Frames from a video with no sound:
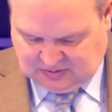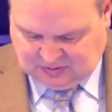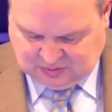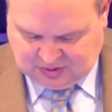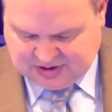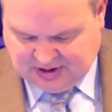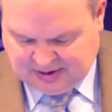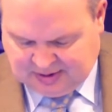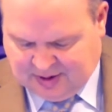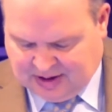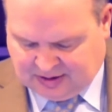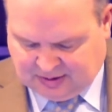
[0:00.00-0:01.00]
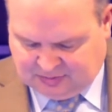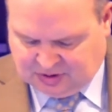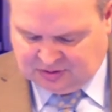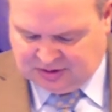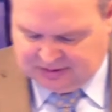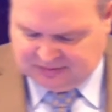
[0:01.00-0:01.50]
We're talking about
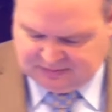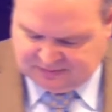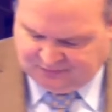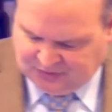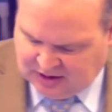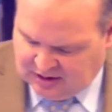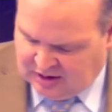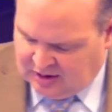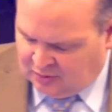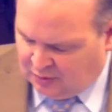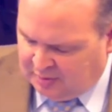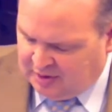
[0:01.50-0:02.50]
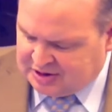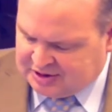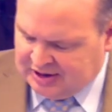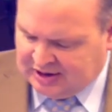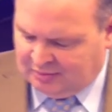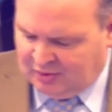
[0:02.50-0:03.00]
communion. We must
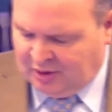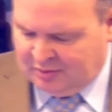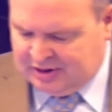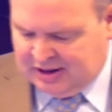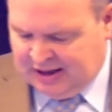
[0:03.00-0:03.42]
take a moment